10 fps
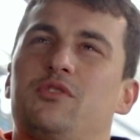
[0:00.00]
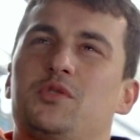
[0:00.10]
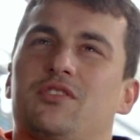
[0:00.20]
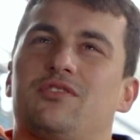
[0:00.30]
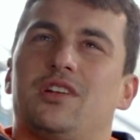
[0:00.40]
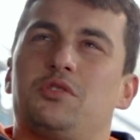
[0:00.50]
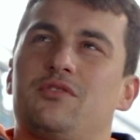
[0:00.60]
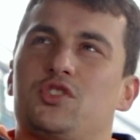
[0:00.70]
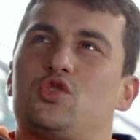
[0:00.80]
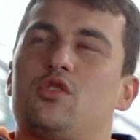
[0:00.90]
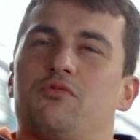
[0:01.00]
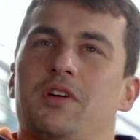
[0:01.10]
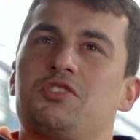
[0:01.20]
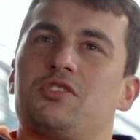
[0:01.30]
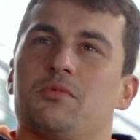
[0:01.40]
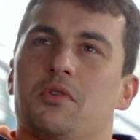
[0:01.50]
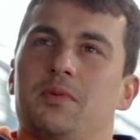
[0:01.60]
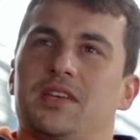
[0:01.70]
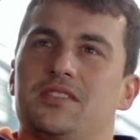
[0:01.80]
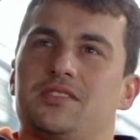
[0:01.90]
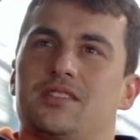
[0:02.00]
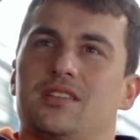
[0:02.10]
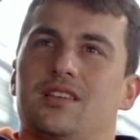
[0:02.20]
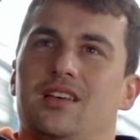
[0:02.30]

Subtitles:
know if I don't know if it's true friendship though, because